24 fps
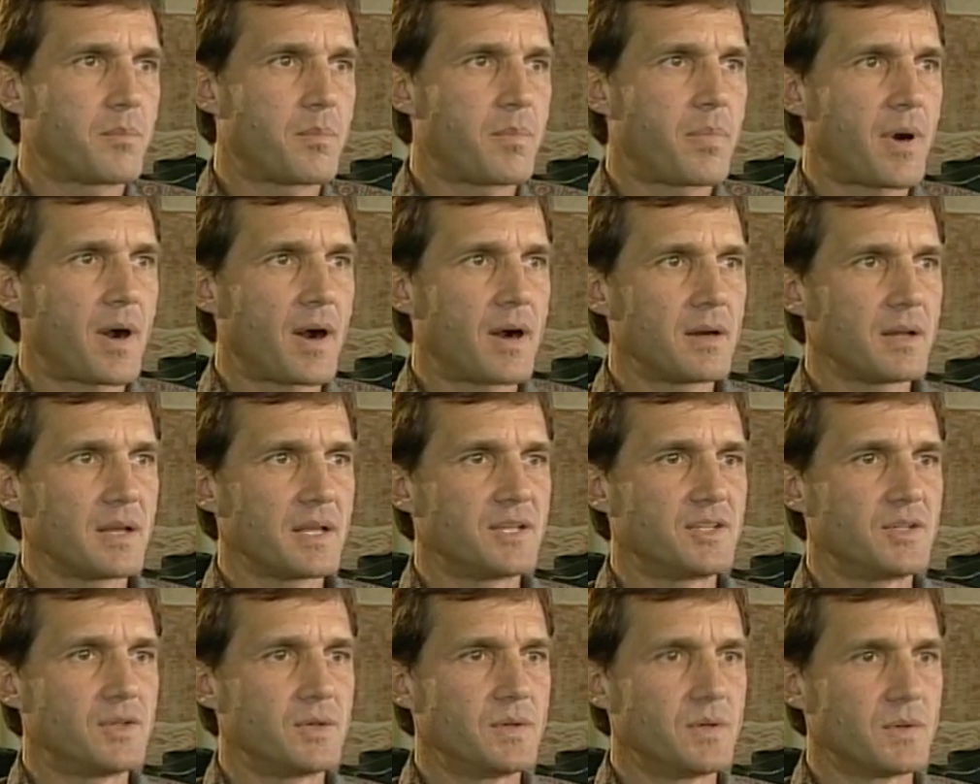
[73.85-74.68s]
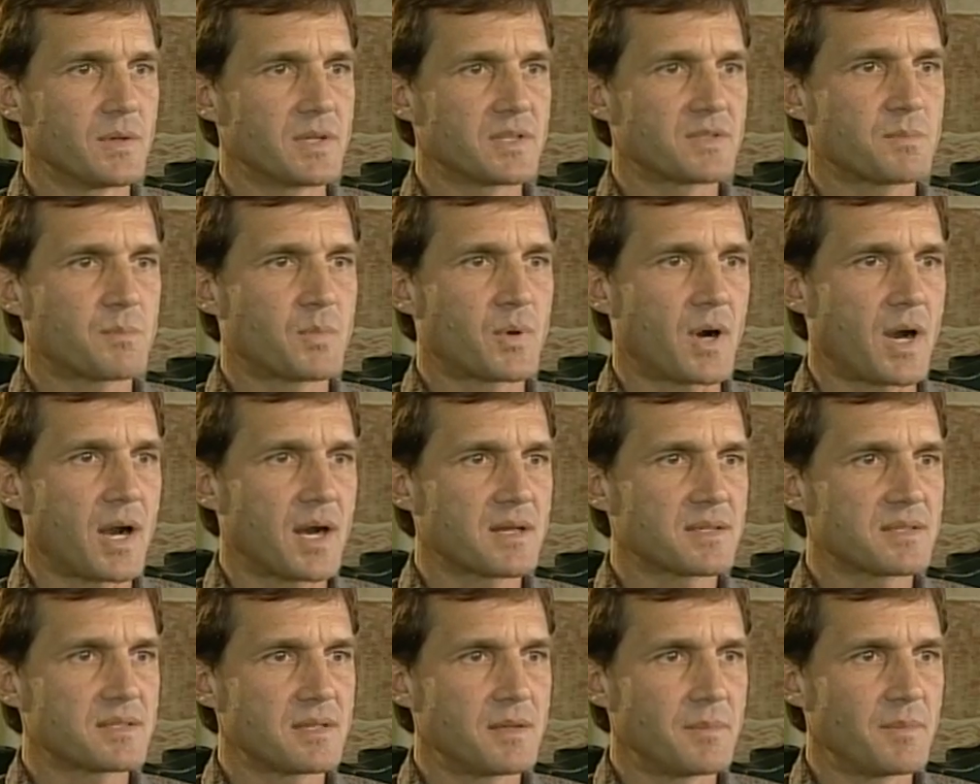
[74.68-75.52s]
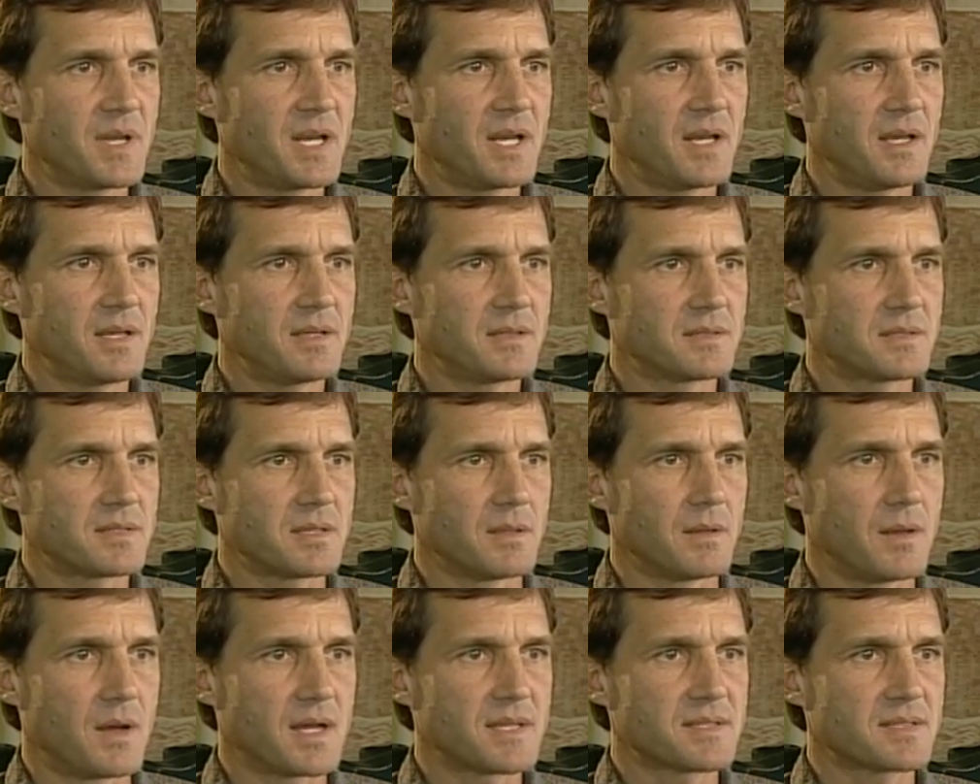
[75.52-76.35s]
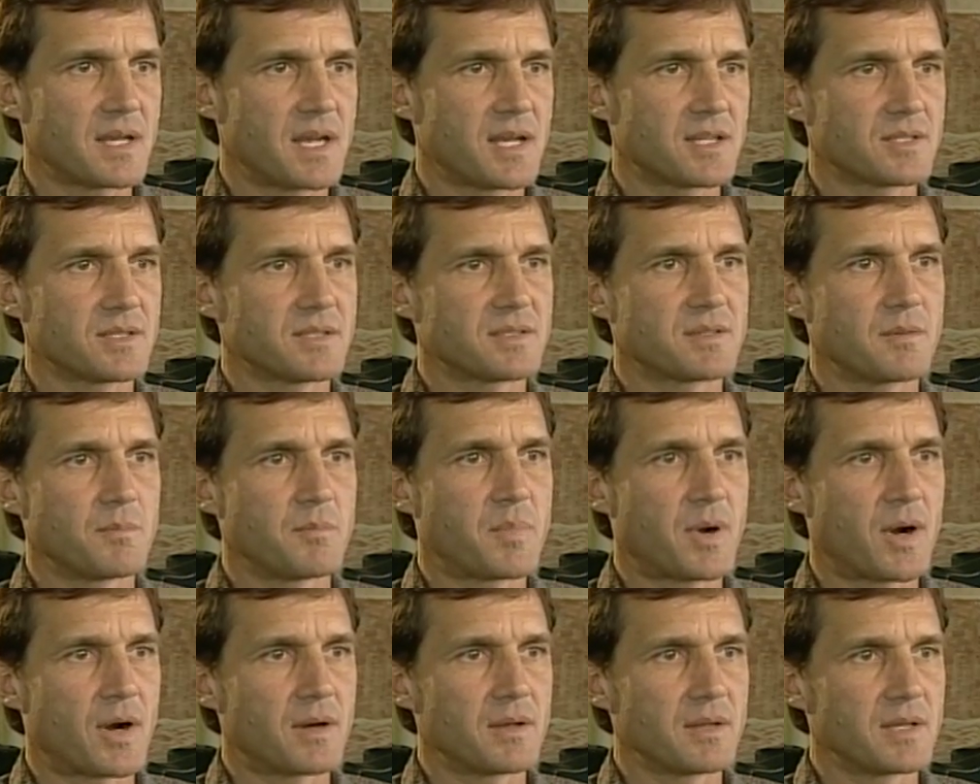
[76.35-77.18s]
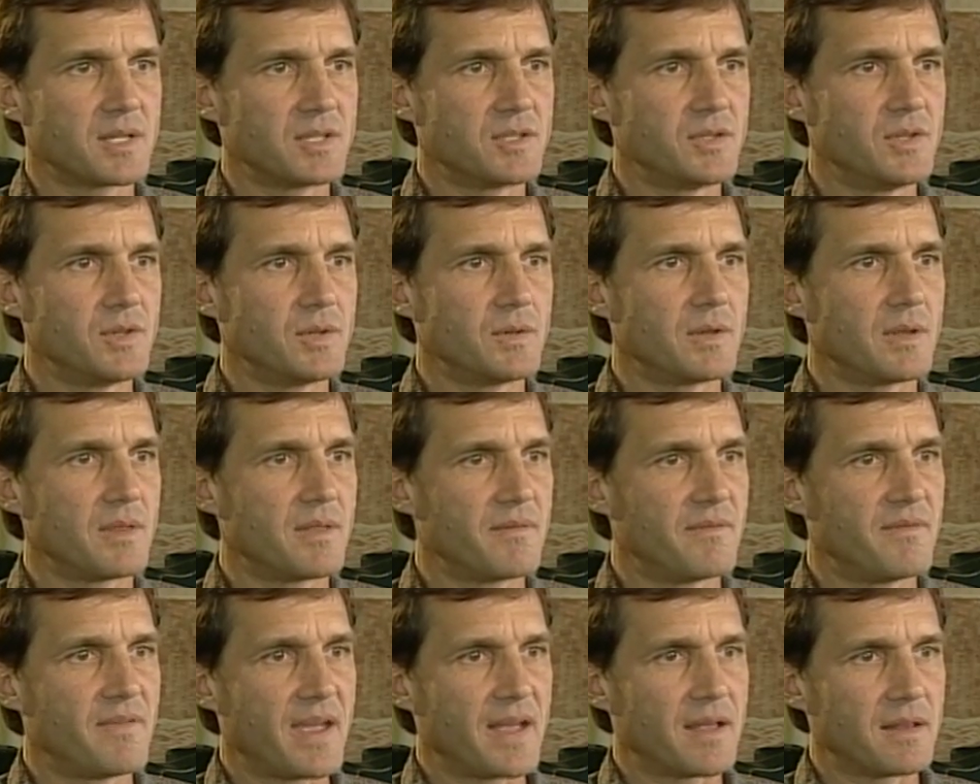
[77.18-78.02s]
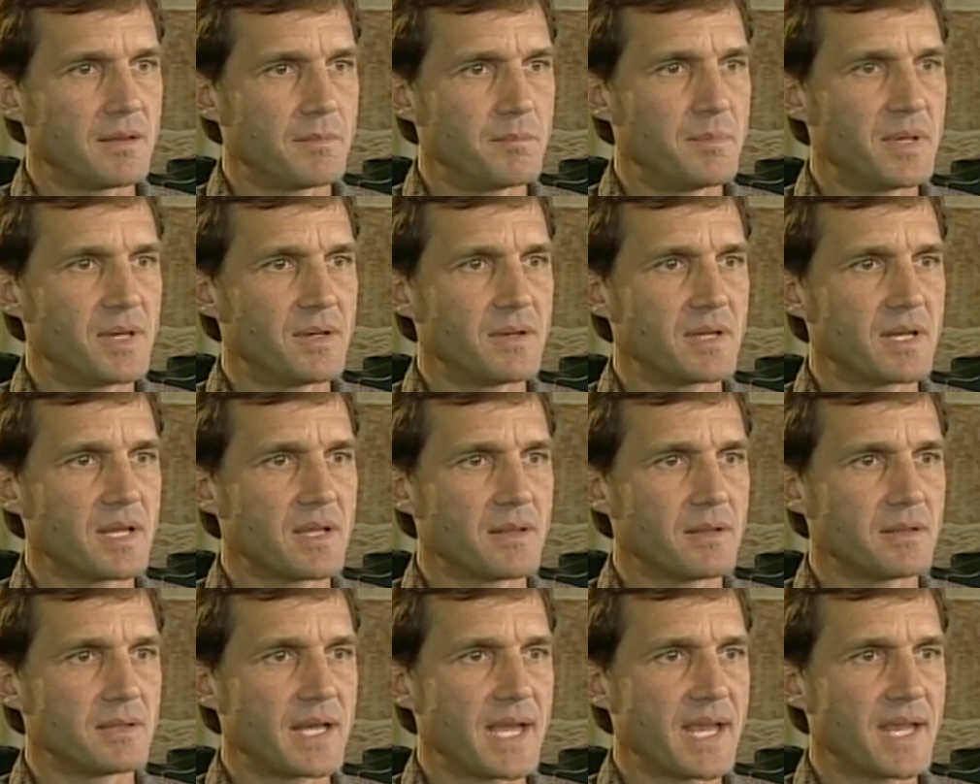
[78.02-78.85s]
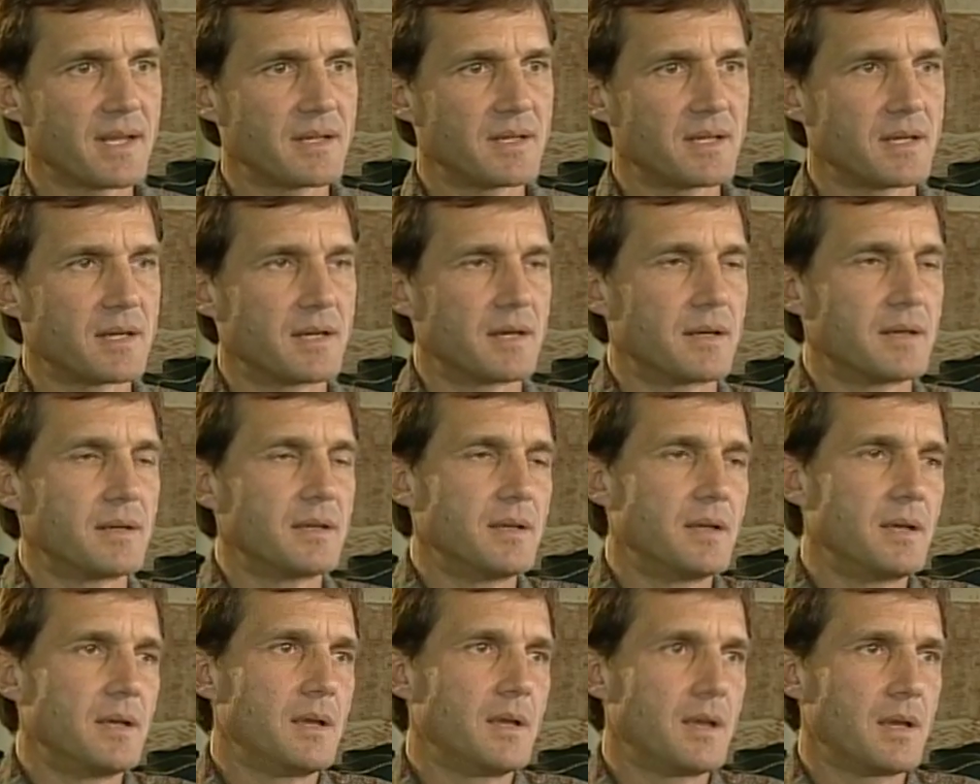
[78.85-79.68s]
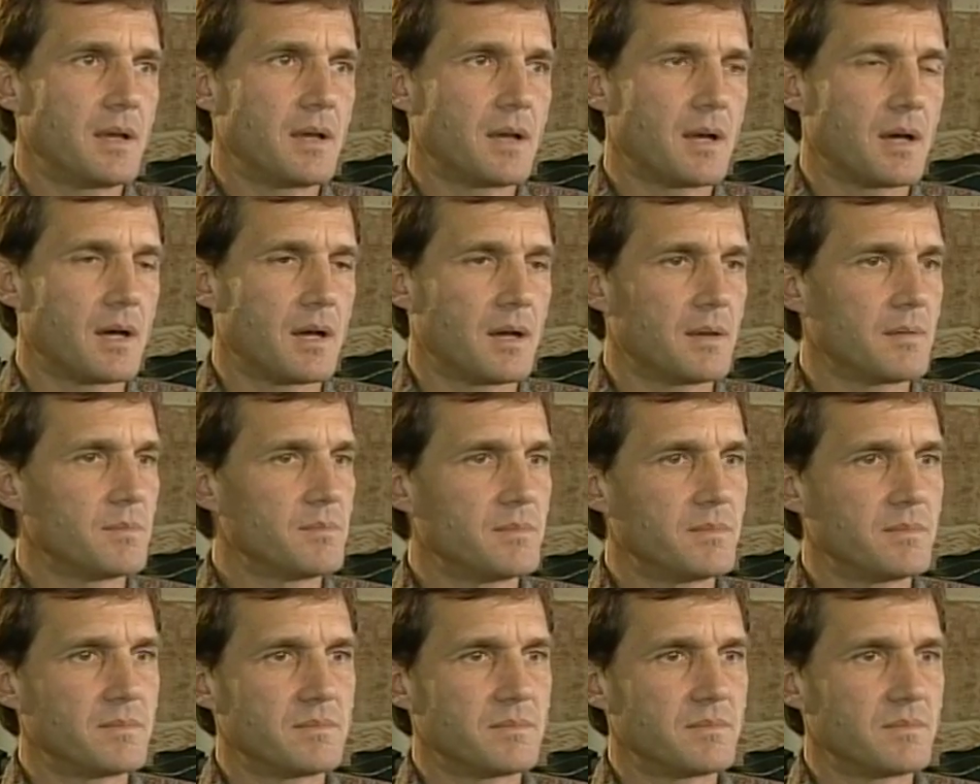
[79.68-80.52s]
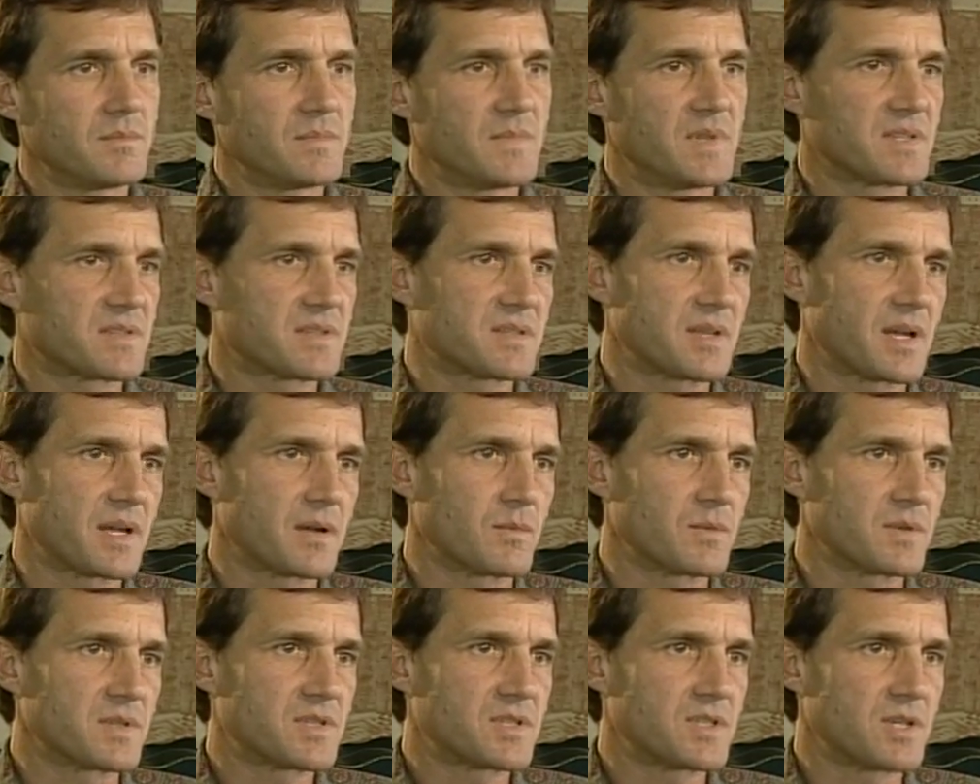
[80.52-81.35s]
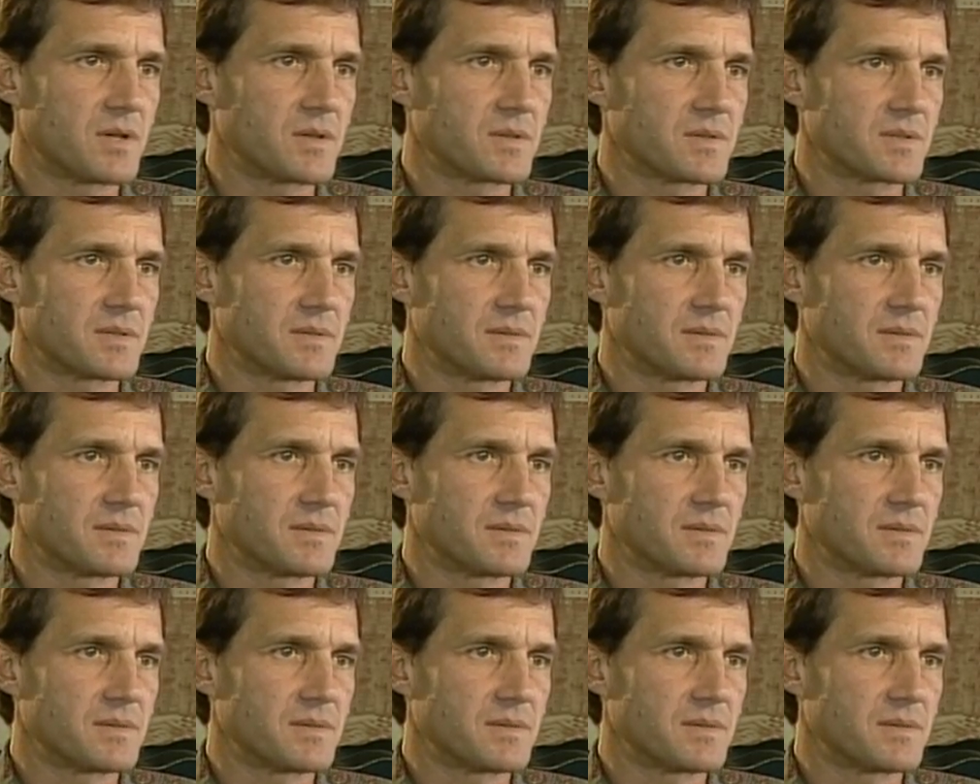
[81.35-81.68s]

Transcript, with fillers: partly due to its proximity to Los Angeles and partly due to the availability of the land here, um, this site was chosen.